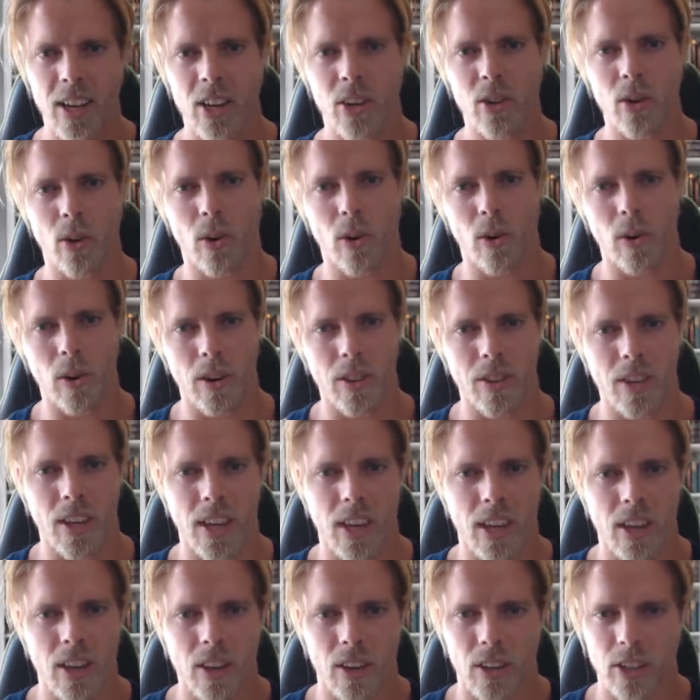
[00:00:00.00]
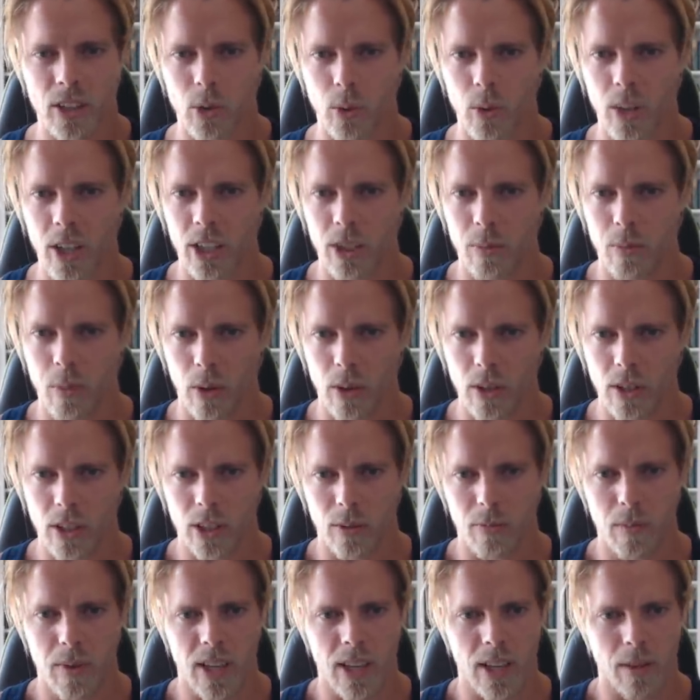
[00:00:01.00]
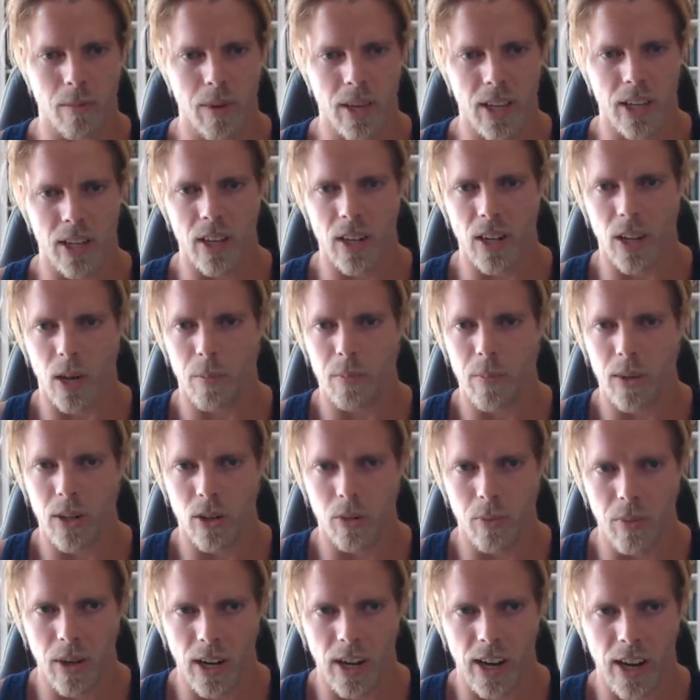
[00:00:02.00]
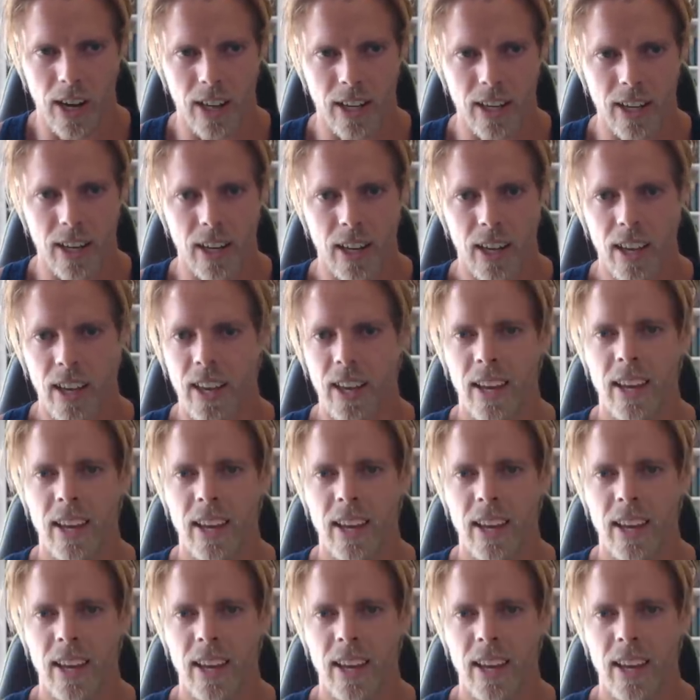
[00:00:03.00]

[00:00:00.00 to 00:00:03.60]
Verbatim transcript: to all the young Swedish boys being beaten up and humiliated,